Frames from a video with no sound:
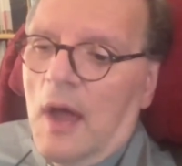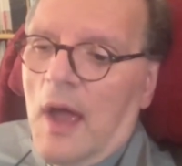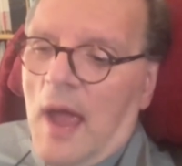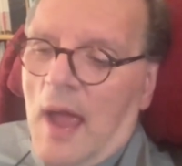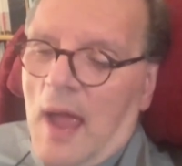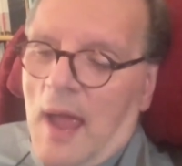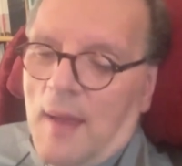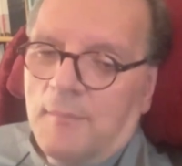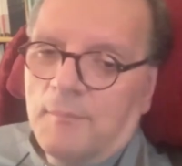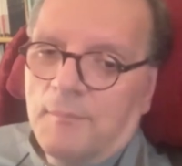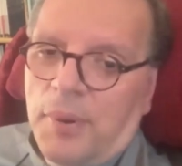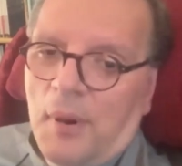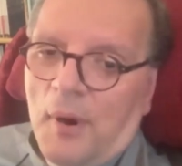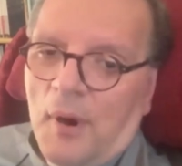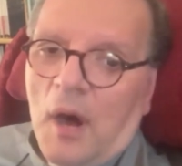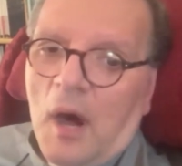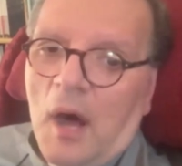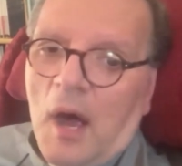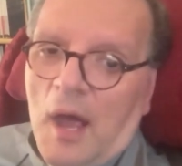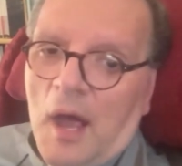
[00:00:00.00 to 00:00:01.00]

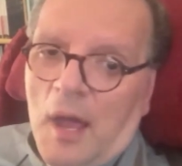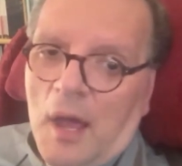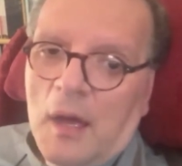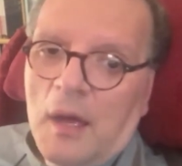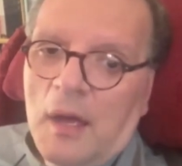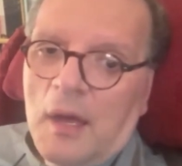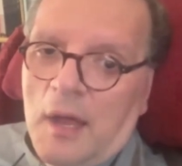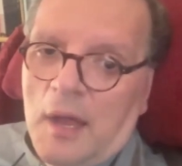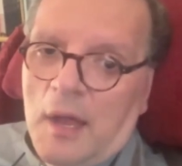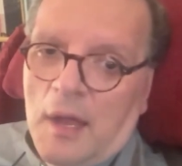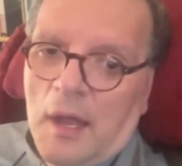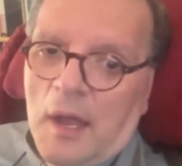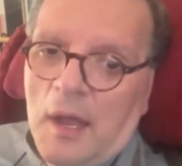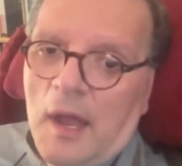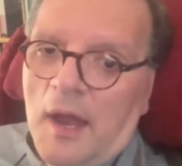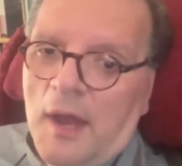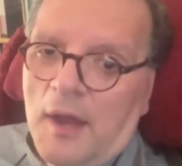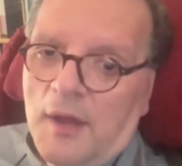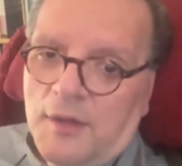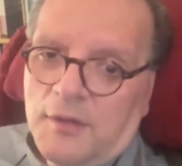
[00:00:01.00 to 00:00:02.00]
empire
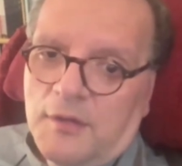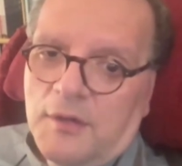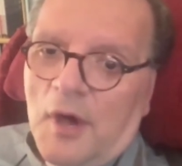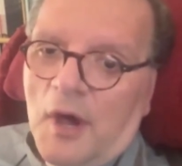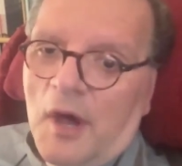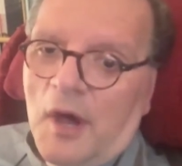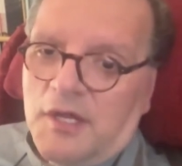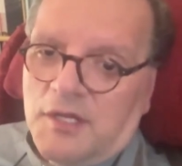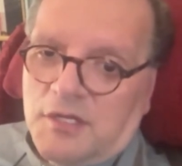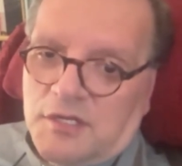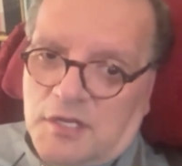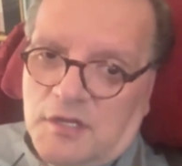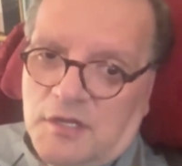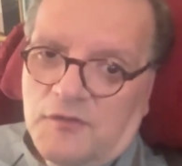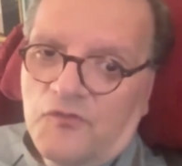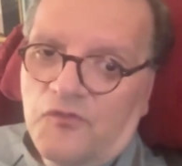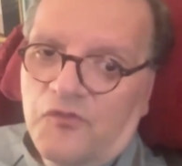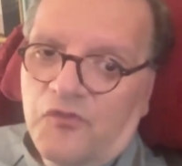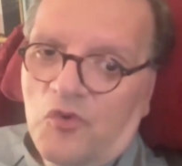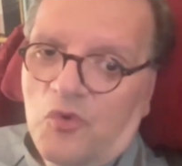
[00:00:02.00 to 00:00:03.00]
in
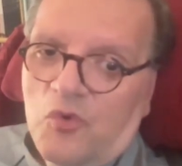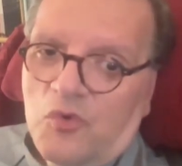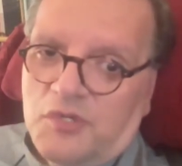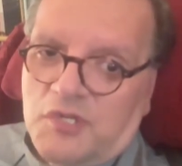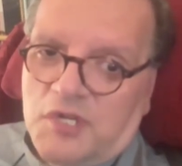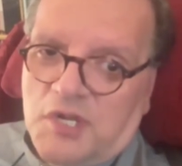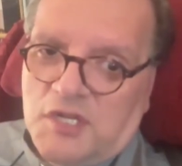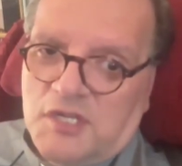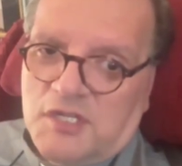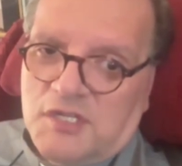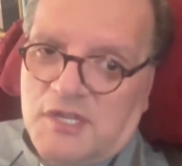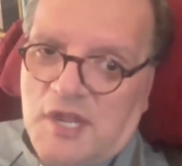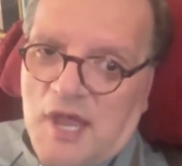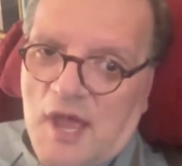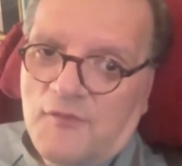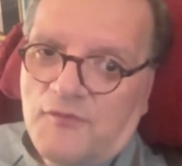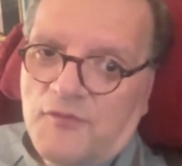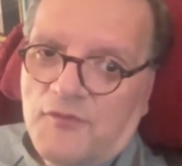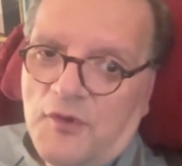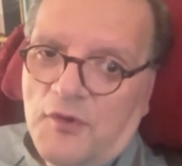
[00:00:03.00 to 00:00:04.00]

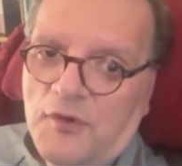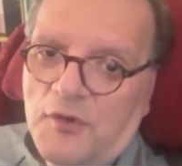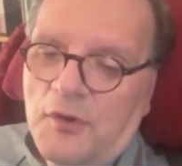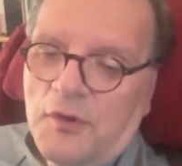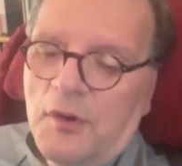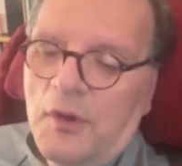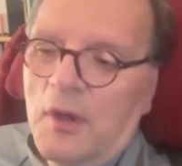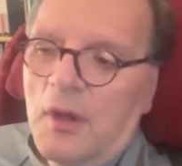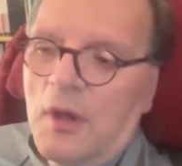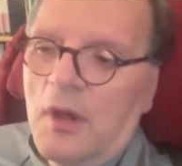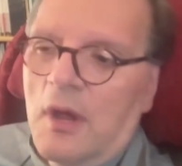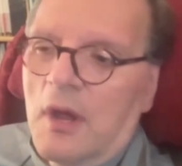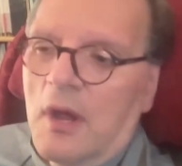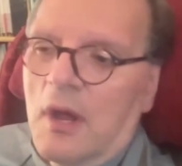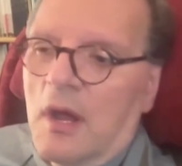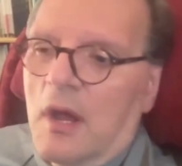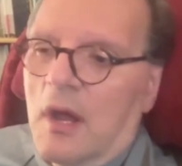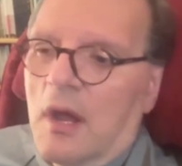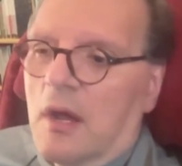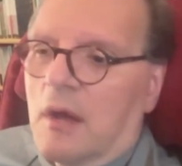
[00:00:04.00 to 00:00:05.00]
1947,
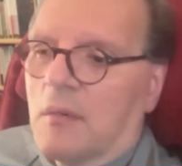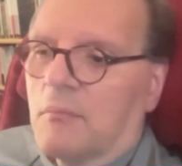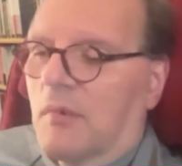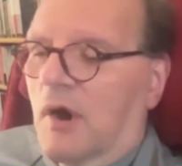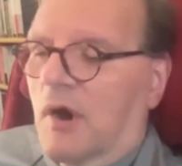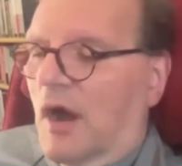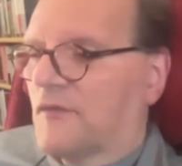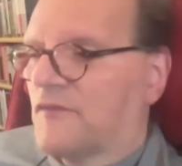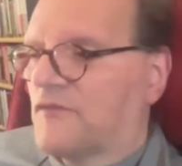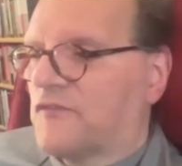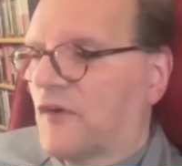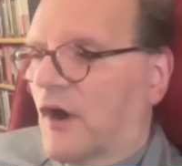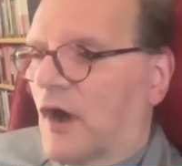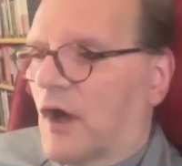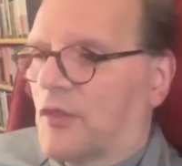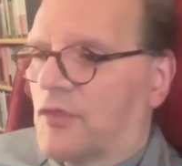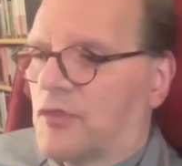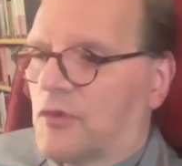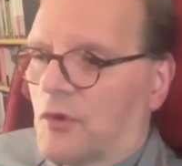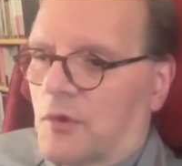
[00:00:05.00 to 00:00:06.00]
my
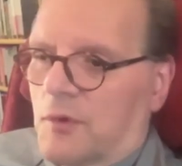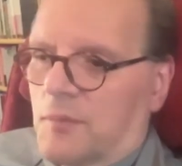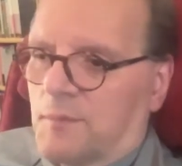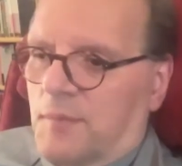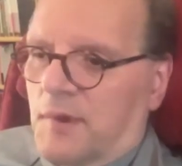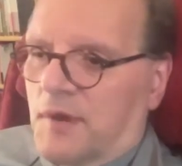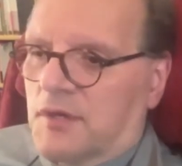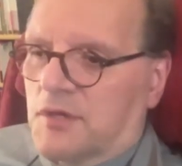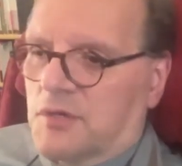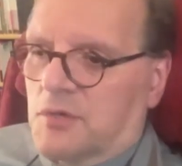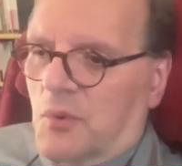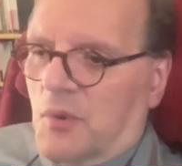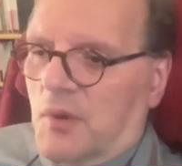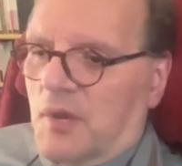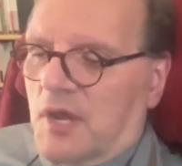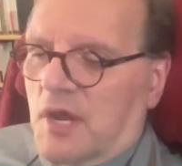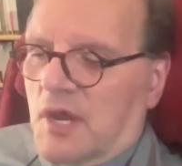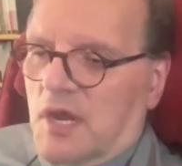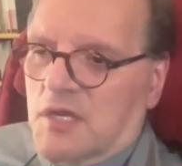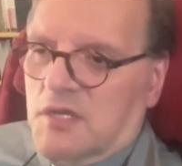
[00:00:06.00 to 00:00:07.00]
father had been
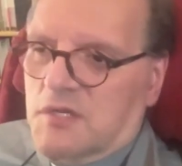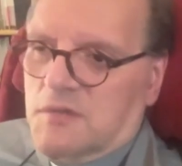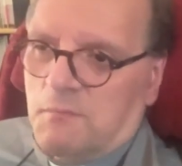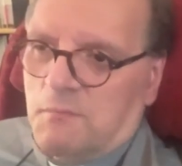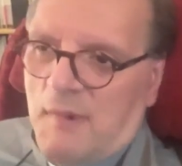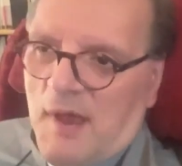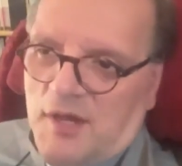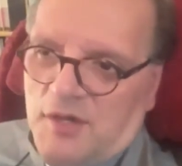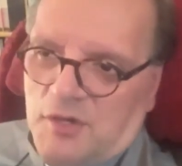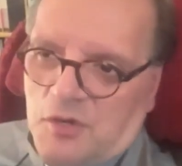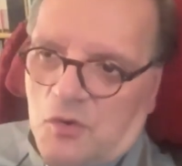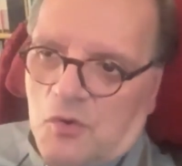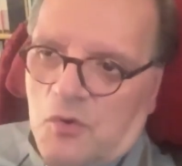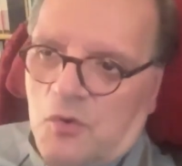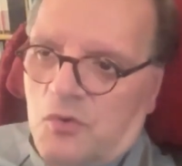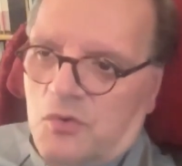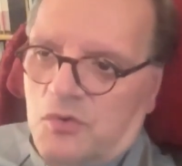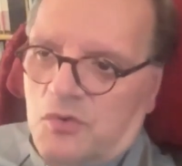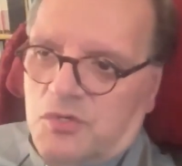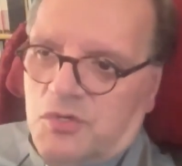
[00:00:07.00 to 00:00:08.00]
doing his
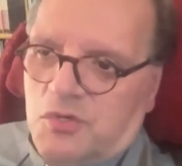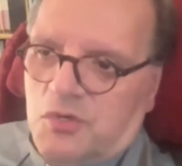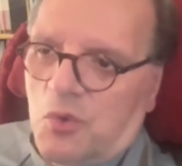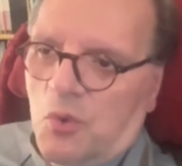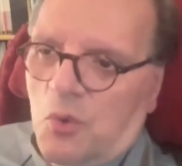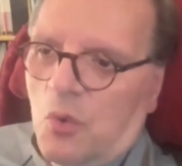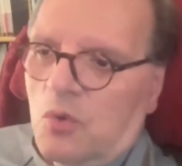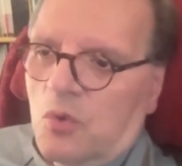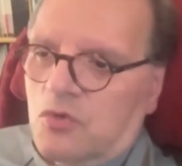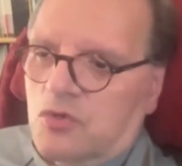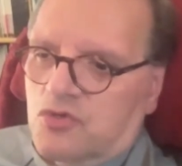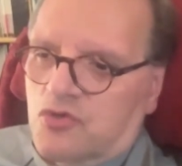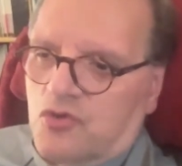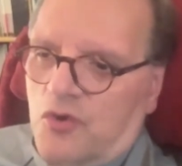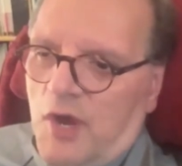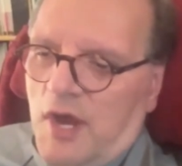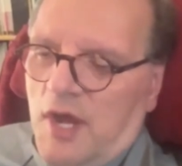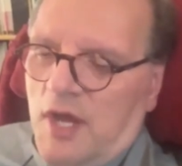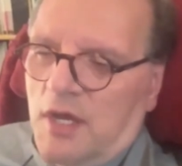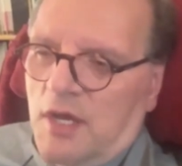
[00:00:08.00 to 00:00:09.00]
medical school
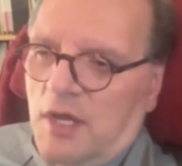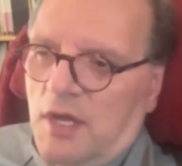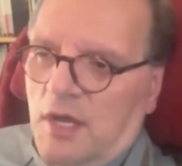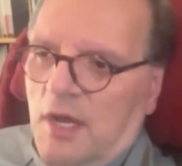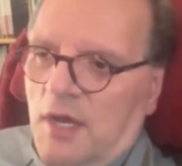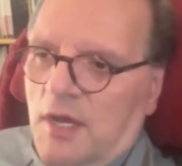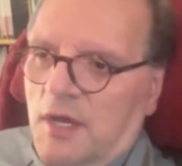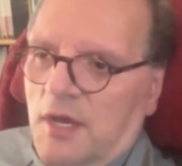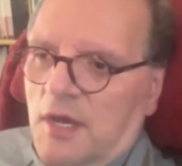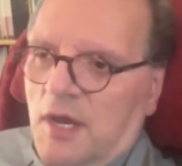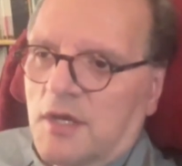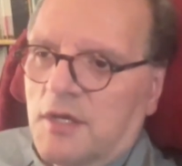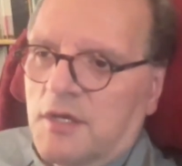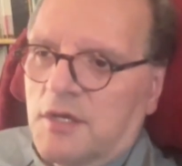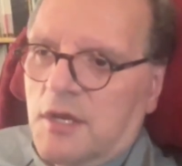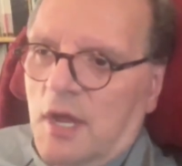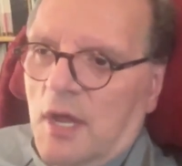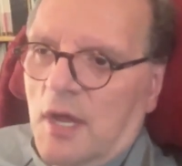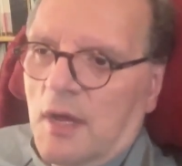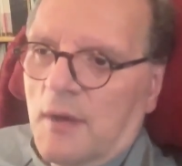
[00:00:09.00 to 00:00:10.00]
training in
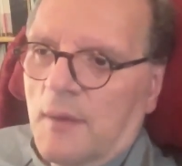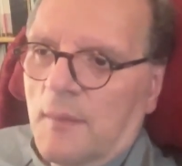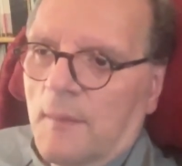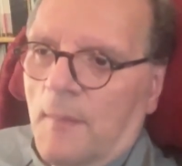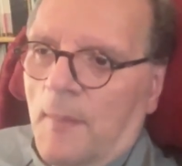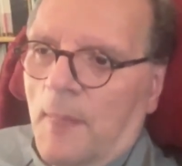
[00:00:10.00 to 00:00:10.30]
India,